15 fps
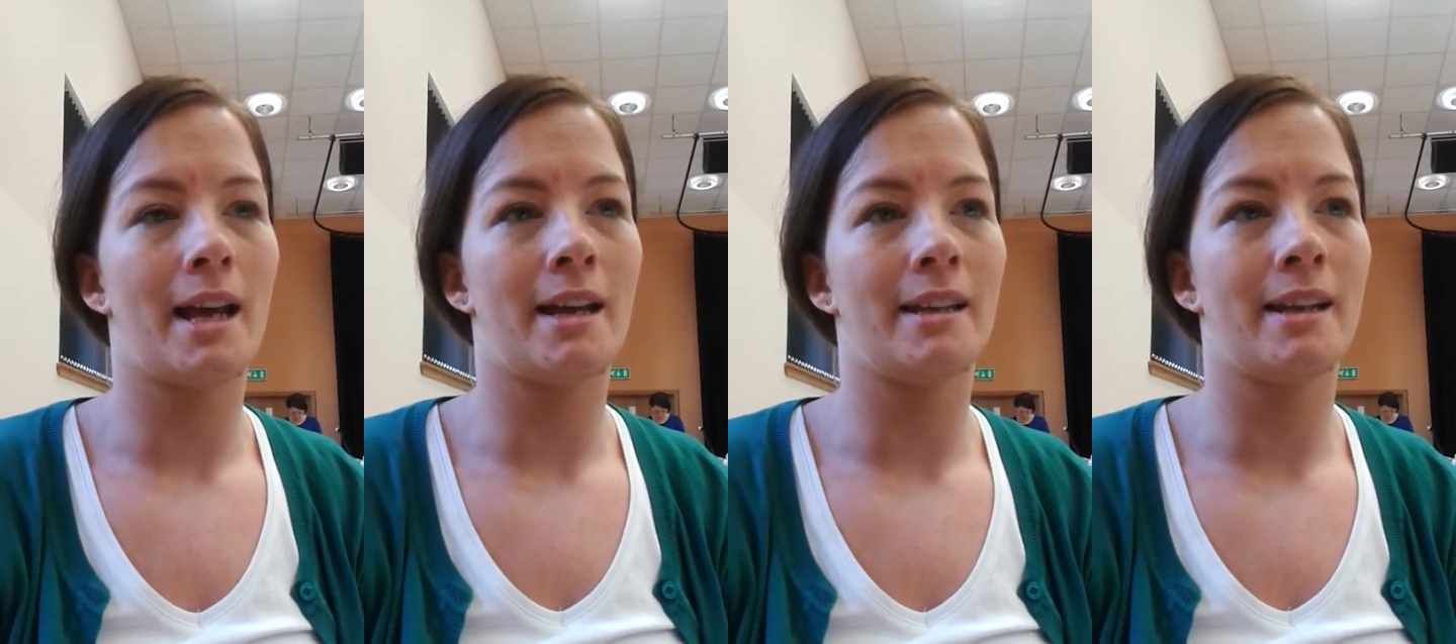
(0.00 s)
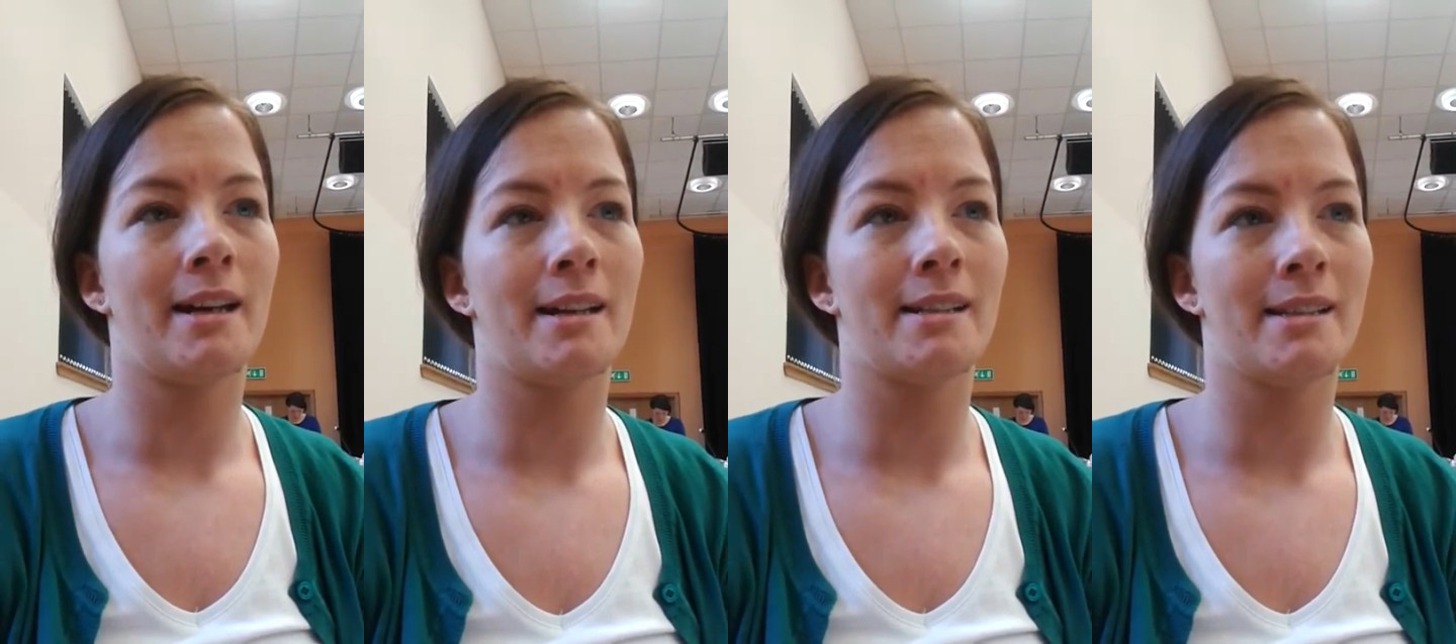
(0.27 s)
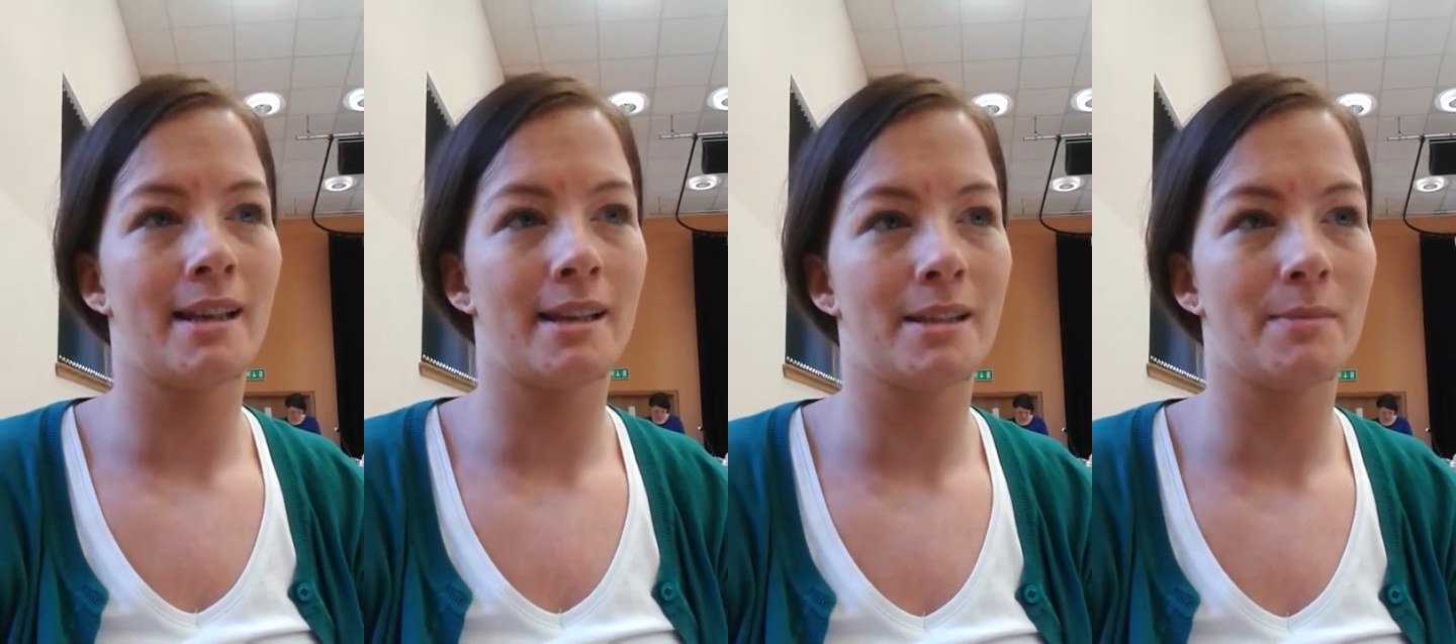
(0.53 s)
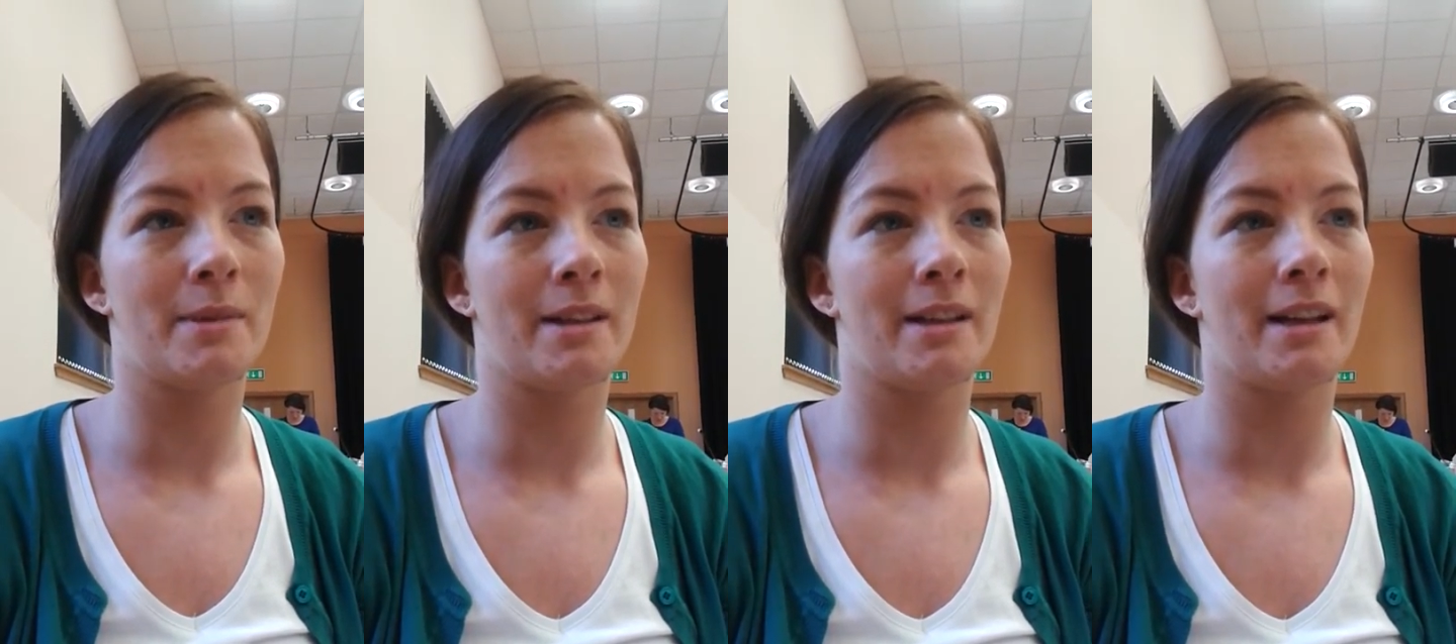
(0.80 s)
And that
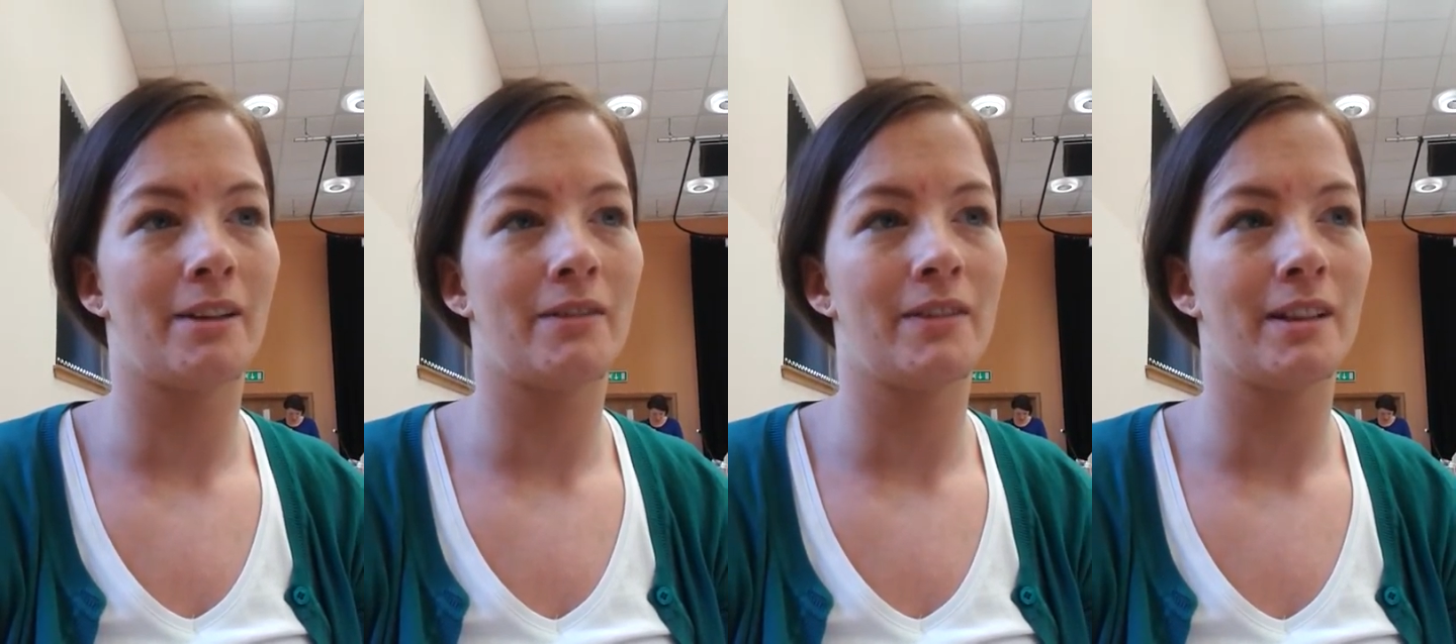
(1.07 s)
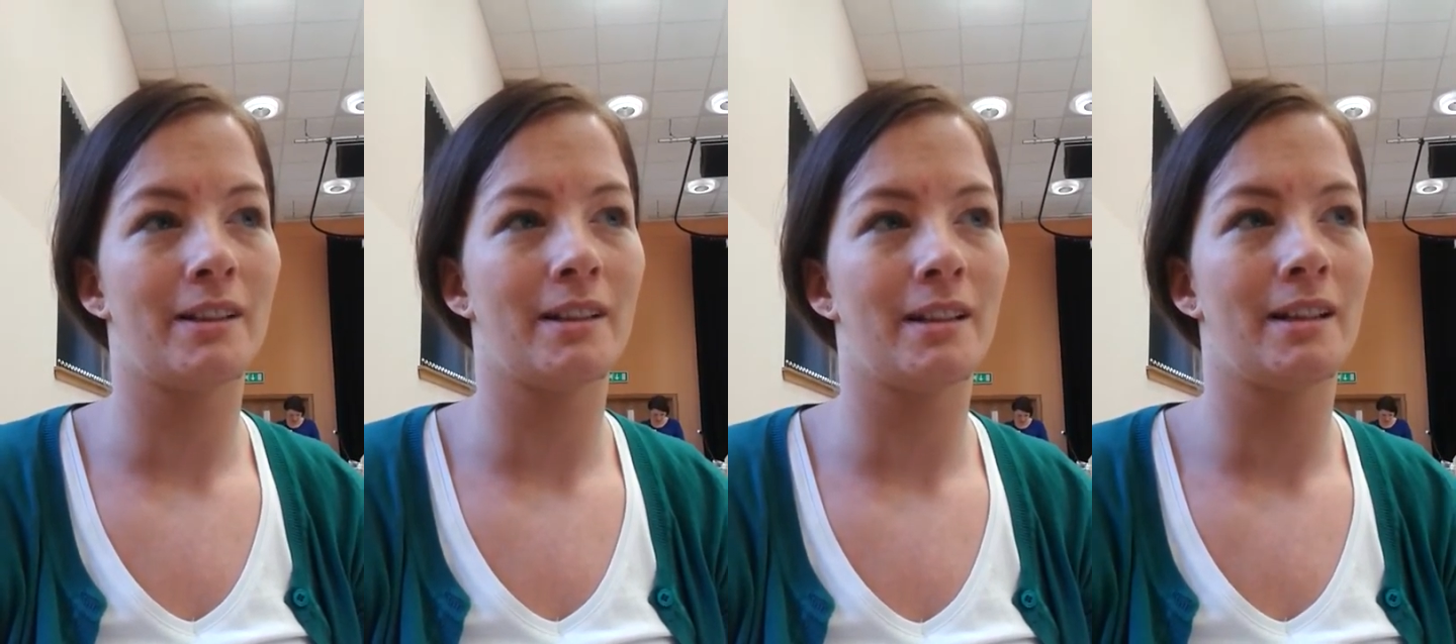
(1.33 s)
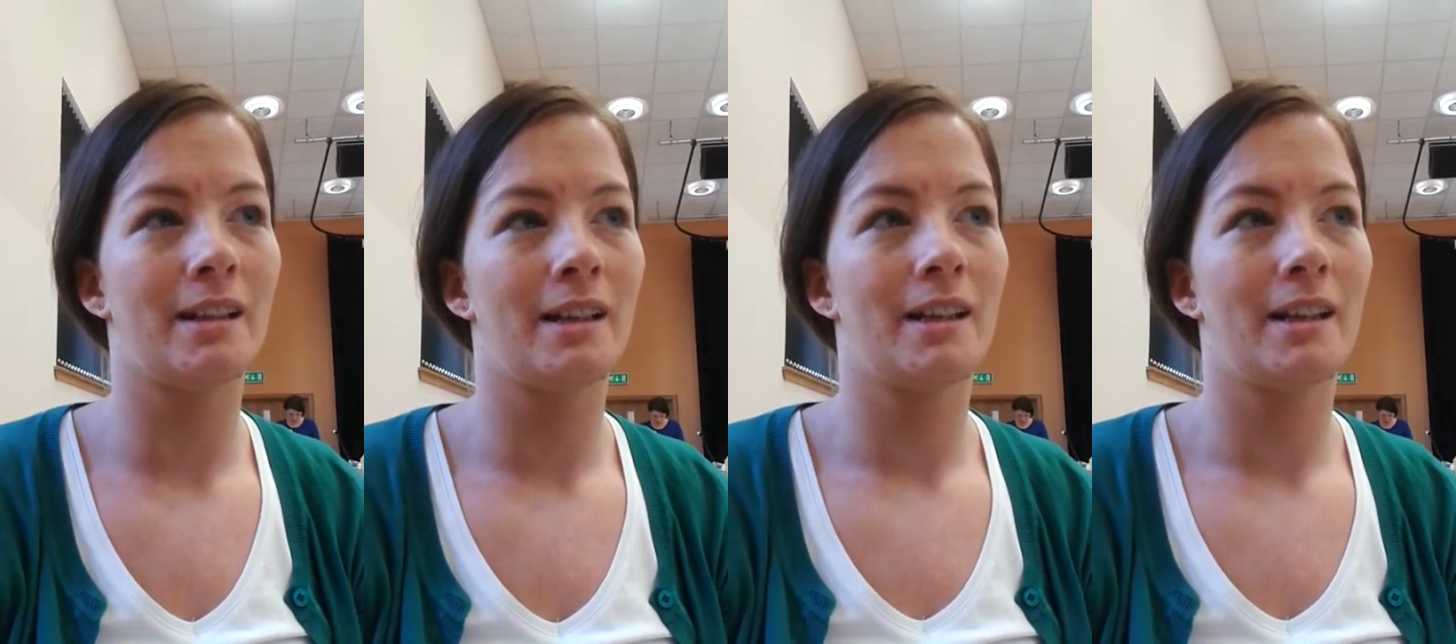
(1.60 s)
assessment, I feel,